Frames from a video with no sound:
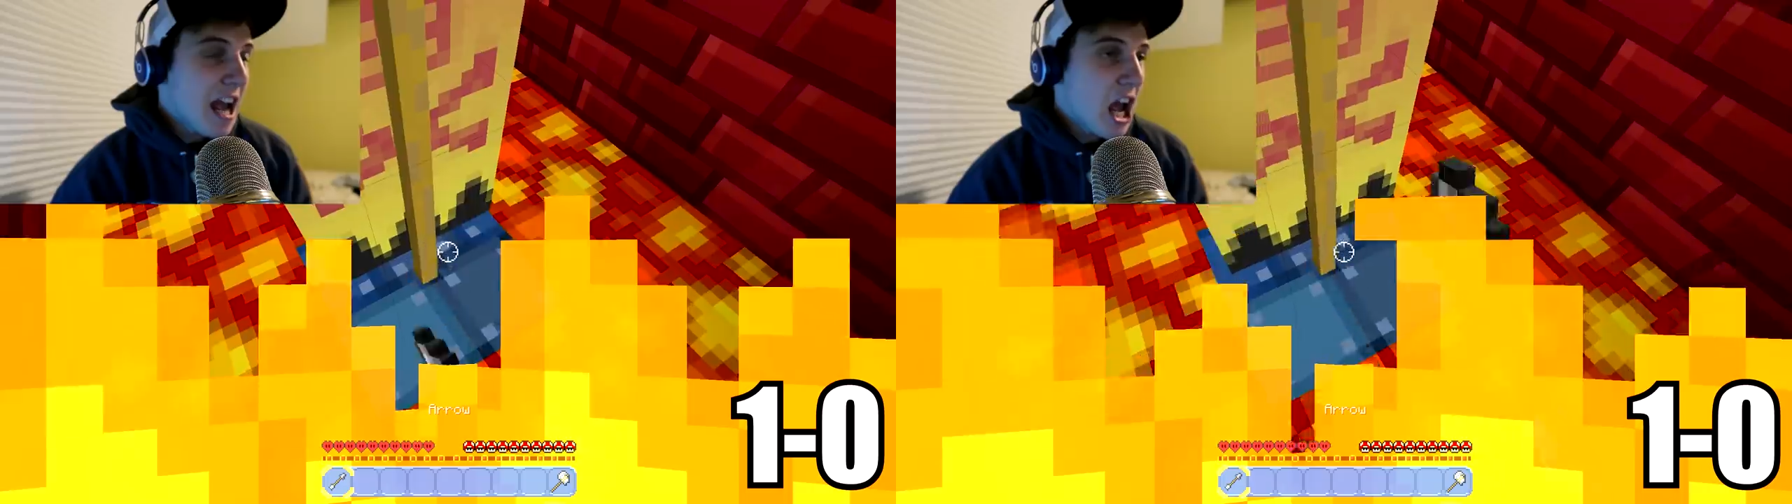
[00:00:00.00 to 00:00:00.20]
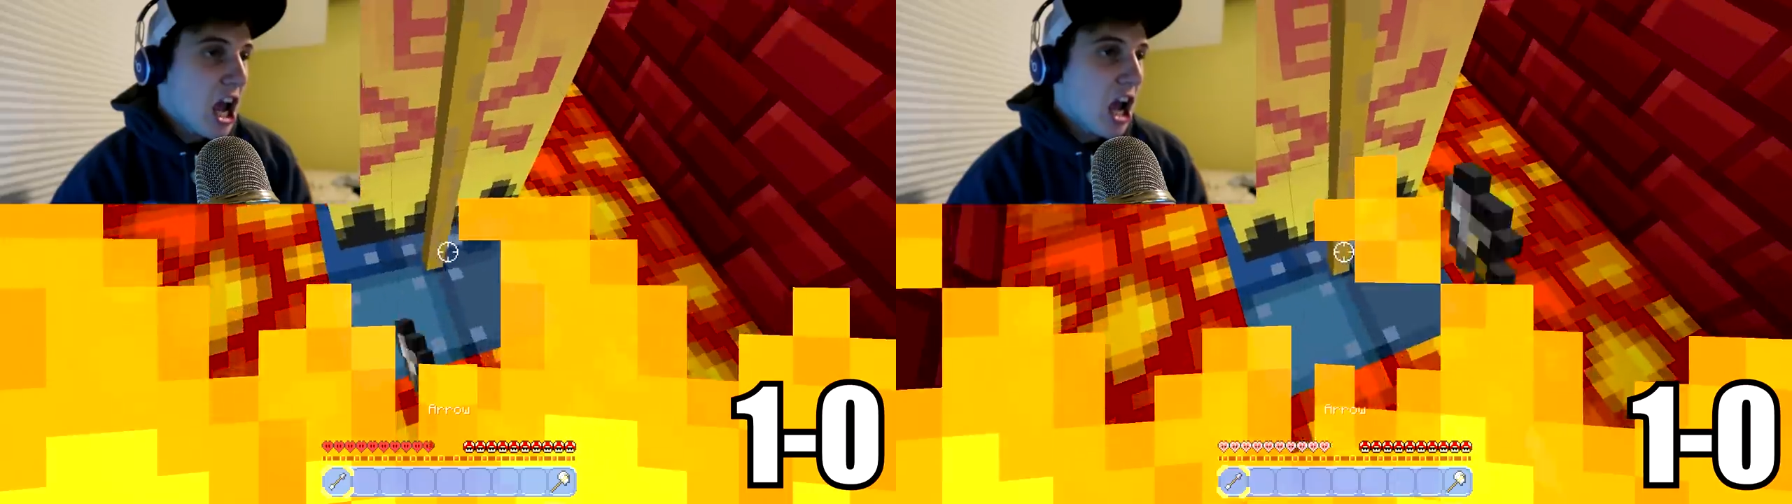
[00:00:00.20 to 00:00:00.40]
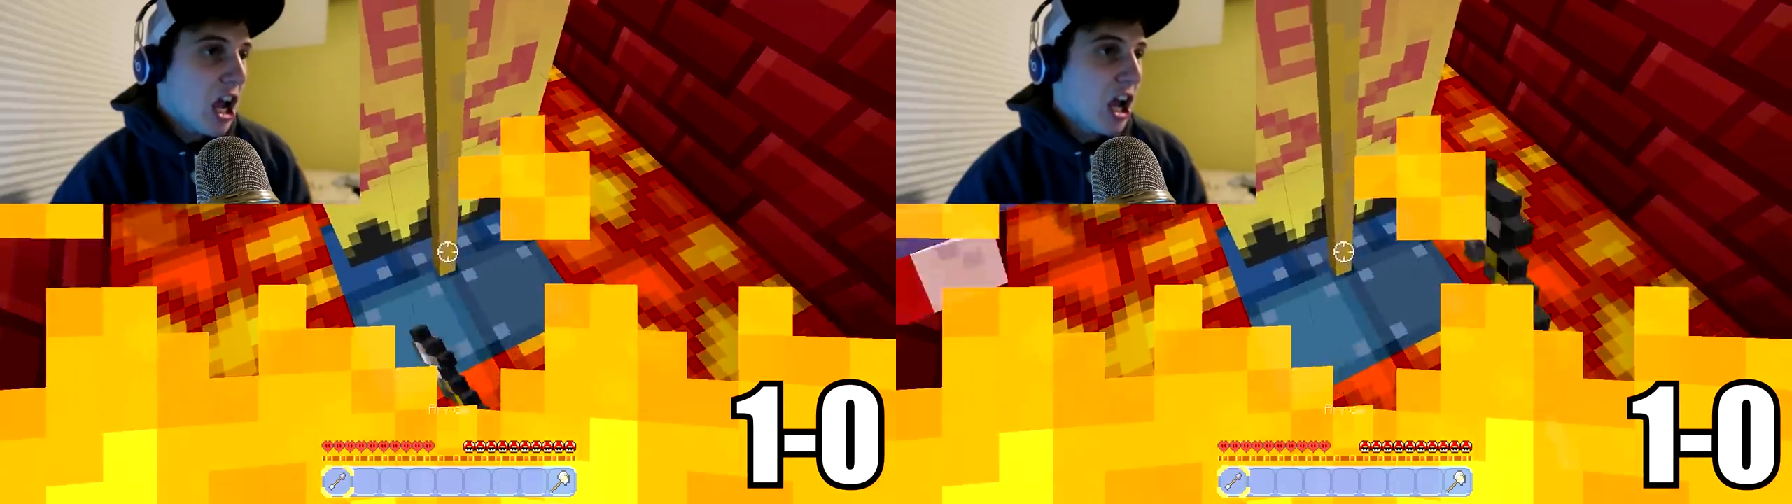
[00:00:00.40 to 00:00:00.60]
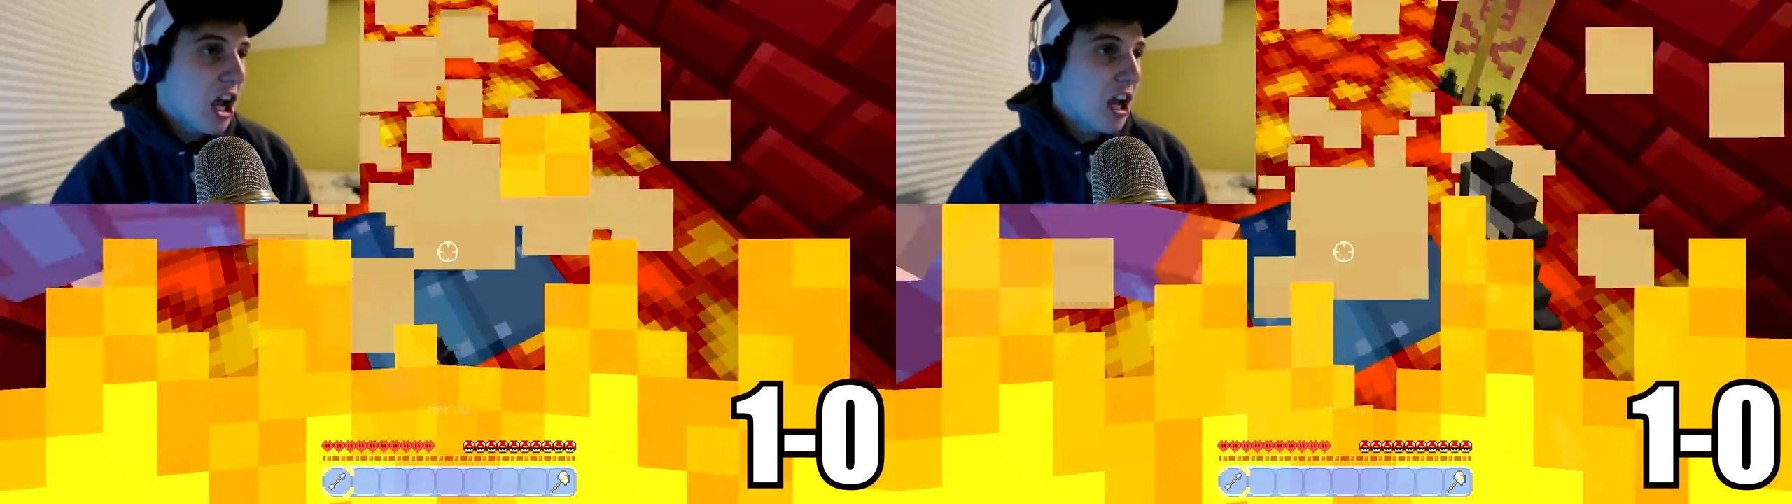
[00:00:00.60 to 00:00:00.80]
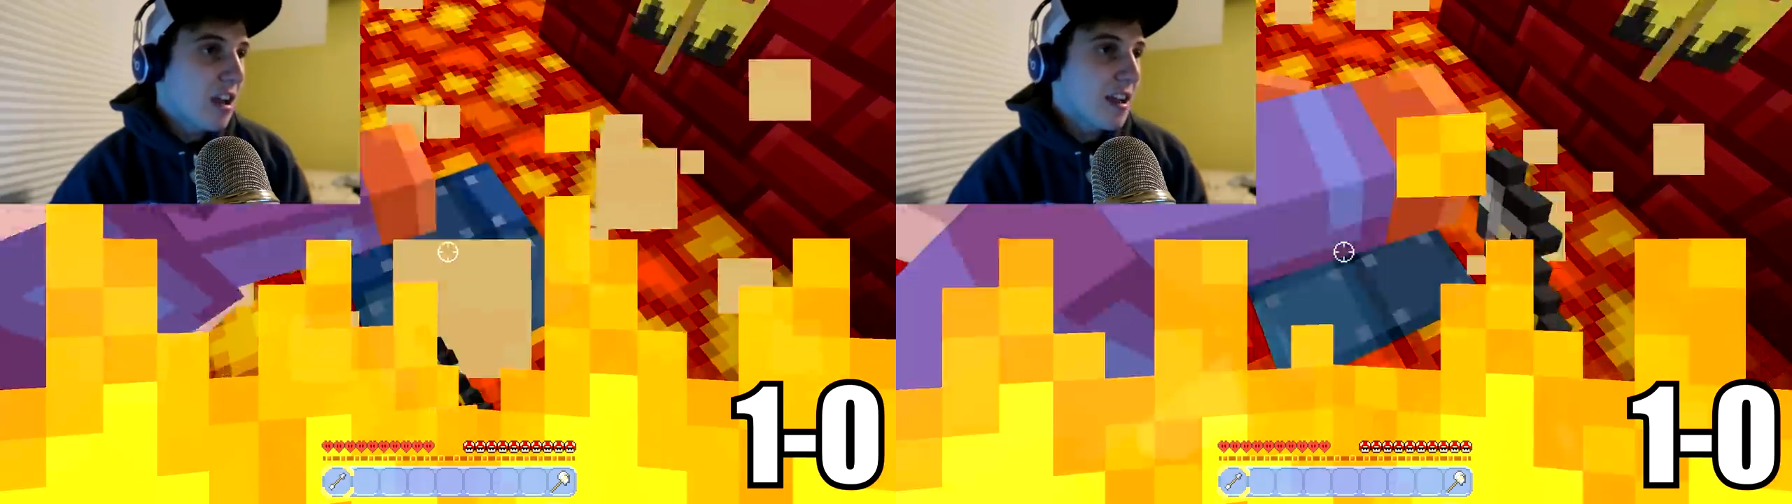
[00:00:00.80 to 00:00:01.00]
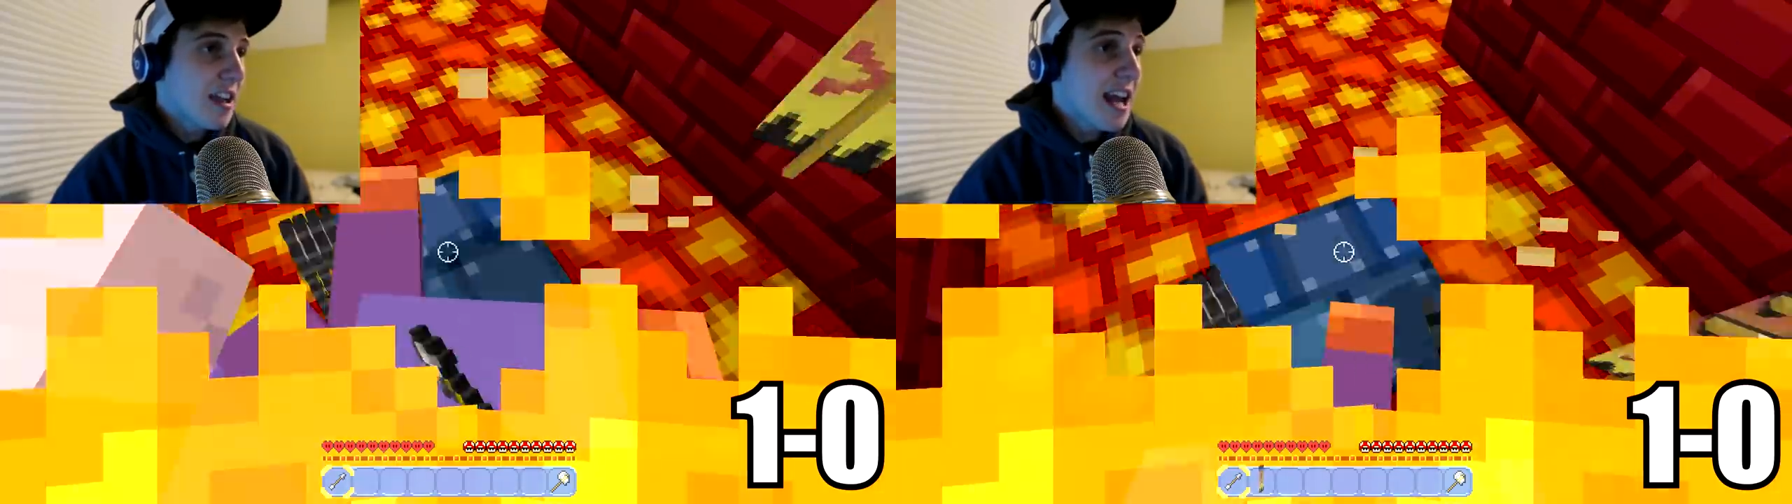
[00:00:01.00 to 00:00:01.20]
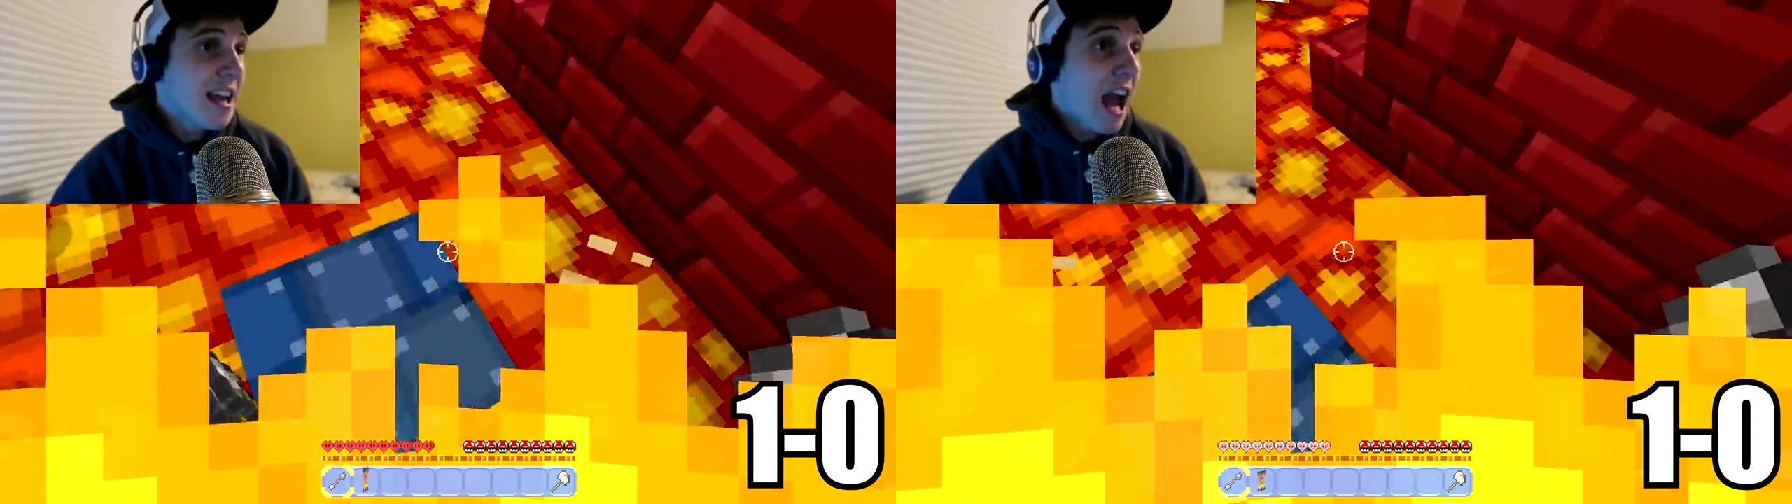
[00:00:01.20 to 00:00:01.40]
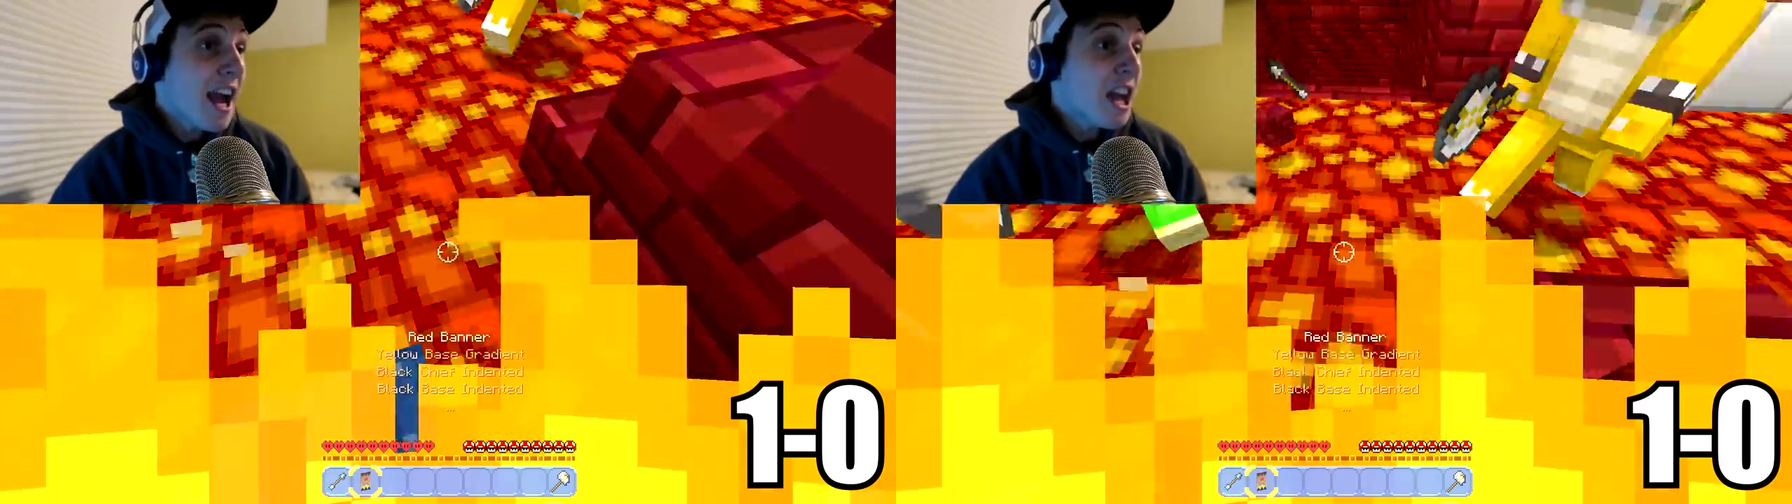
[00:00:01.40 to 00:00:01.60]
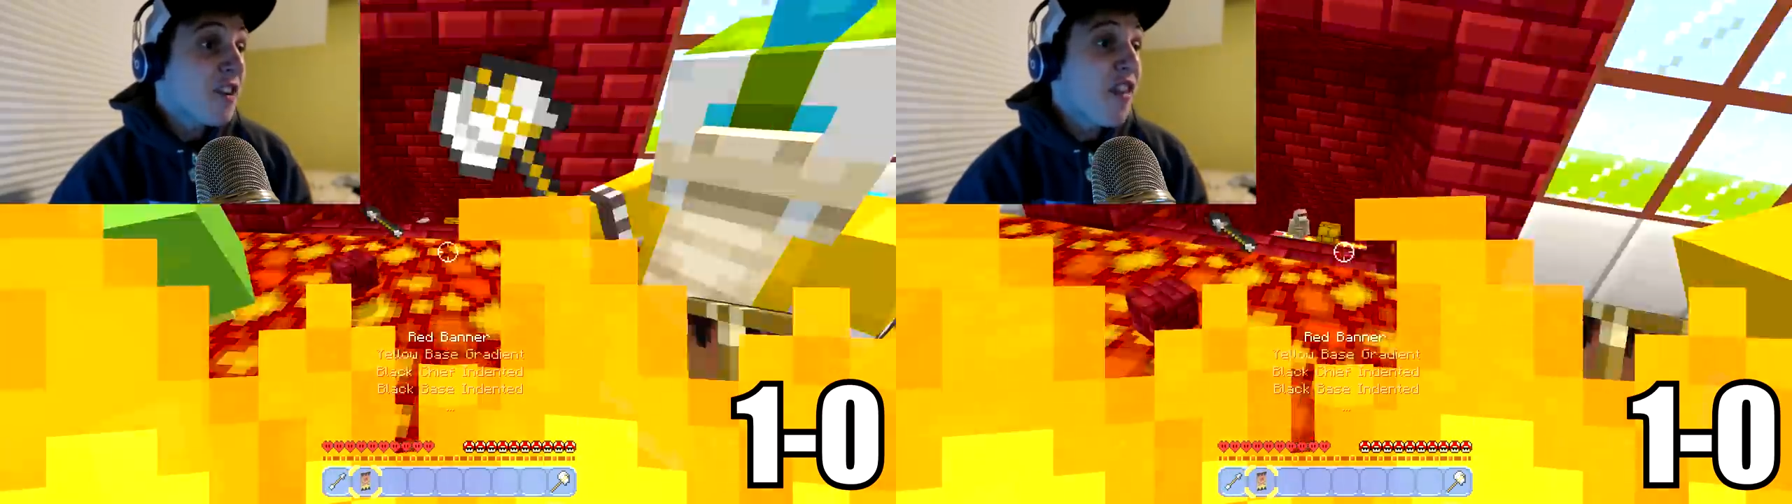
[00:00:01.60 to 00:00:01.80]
it. Get it. I got the